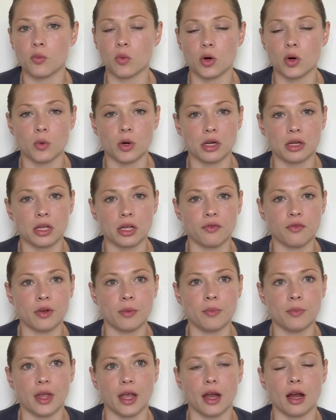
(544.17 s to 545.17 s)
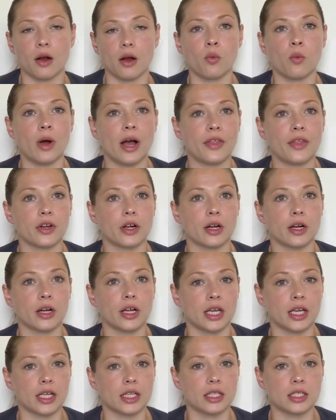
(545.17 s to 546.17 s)
we're working from there, whether
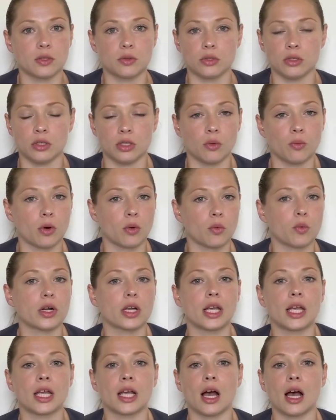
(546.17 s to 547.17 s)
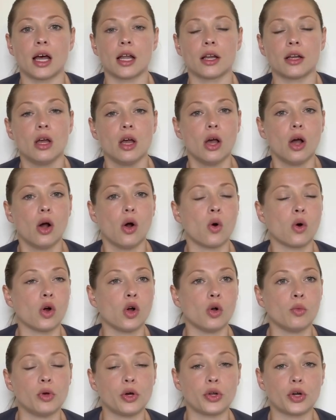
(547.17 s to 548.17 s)
it's, we're working on
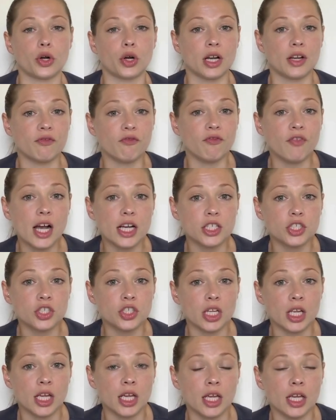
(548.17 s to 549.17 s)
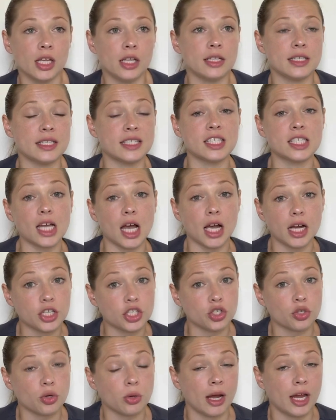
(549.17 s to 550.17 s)
oral motor and function, suck
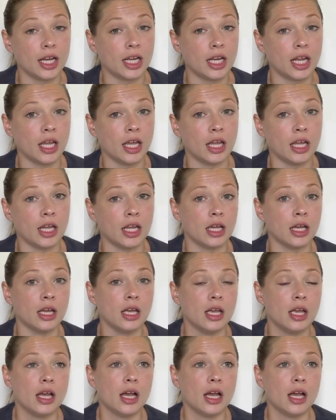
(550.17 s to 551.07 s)
training,